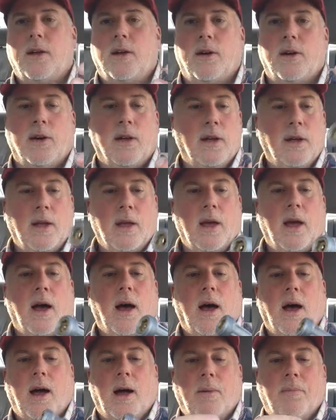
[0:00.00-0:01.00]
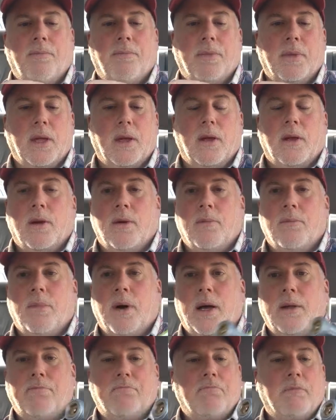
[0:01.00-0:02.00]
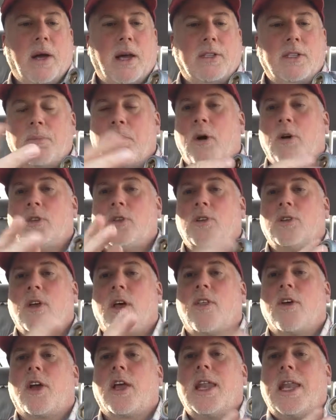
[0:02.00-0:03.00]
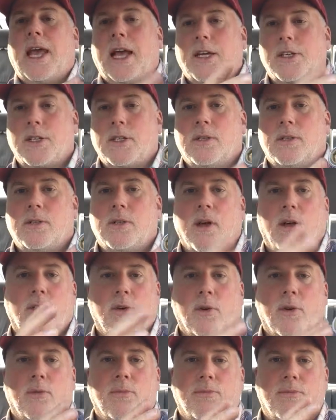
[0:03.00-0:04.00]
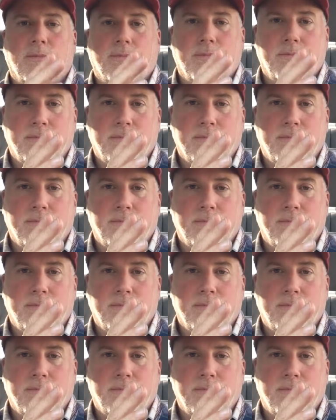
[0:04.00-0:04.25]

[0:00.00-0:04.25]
it here. Um, but I suppose there's other connections, other